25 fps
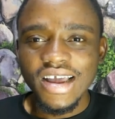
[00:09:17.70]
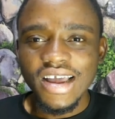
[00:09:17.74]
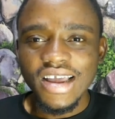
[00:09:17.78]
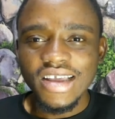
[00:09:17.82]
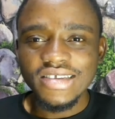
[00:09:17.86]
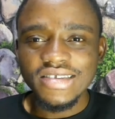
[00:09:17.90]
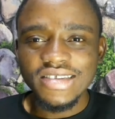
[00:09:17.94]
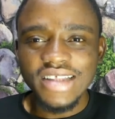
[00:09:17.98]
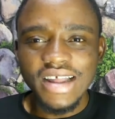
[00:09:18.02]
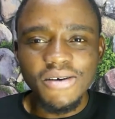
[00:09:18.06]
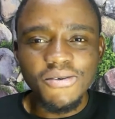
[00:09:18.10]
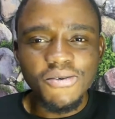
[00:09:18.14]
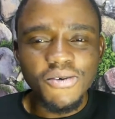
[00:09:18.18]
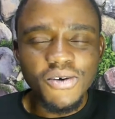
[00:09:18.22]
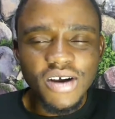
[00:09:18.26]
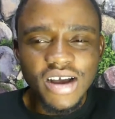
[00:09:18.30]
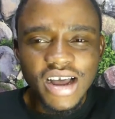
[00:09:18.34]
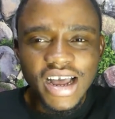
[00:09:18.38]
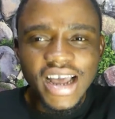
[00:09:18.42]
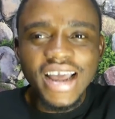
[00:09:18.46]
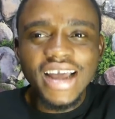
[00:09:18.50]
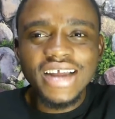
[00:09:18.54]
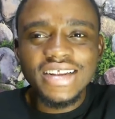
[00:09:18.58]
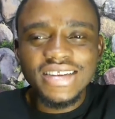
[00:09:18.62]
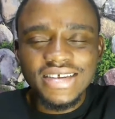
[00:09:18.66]
Is that what
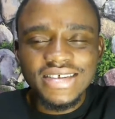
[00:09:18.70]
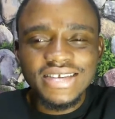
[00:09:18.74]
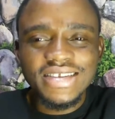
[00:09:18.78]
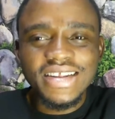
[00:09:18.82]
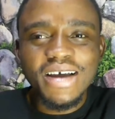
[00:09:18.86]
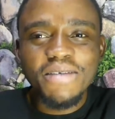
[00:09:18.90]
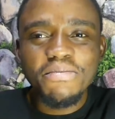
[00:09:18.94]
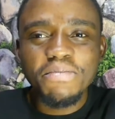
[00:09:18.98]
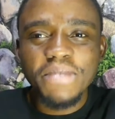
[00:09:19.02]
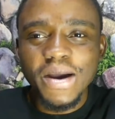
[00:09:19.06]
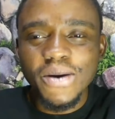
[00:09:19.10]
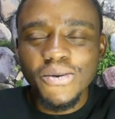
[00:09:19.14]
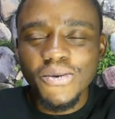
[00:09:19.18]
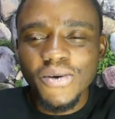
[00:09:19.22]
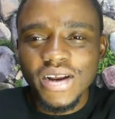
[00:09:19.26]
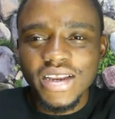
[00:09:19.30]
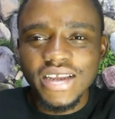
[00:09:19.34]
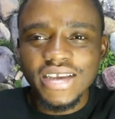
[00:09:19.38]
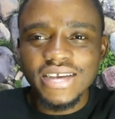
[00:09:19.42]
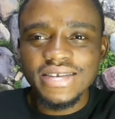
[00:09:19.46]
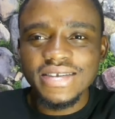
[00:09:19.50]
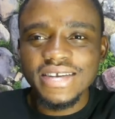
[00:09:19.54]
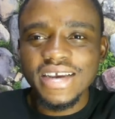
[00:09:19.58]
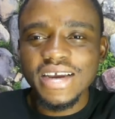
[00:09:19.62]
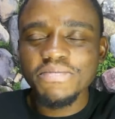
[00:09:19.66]
I understand by what
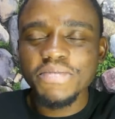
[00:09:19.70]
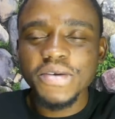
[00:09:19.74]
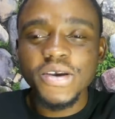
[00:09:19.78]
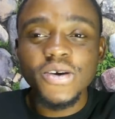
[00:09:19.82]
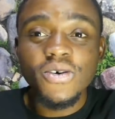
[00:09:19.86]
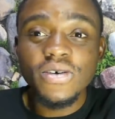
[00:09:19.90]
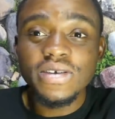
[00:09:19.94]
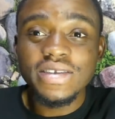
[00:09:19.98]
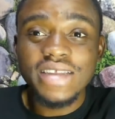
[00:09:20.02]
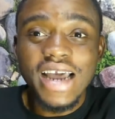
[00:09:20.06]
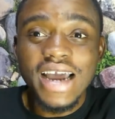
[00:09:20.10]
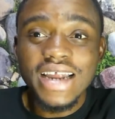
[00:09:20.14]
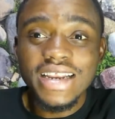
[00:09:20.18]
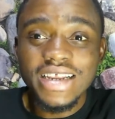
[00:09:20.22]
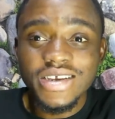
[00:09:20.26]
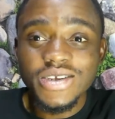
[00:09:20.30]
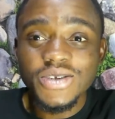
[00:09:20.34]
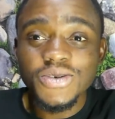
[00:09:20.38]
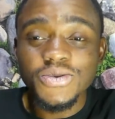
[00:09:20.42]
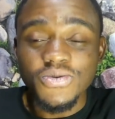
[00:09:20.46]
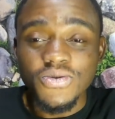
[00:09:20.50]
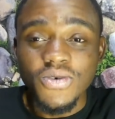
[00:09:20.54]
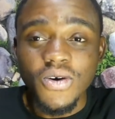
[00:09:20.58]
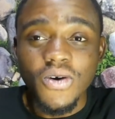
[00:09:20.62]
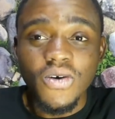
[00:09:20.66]
he said? Because that
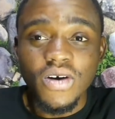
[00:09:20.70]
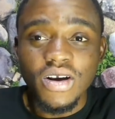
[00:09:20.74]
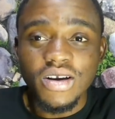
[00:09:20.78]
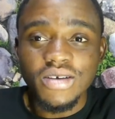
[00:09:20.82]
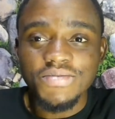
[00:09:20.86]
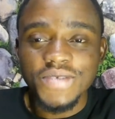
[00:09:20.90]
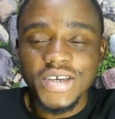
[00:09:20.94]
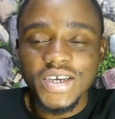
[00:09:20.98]
is wrong.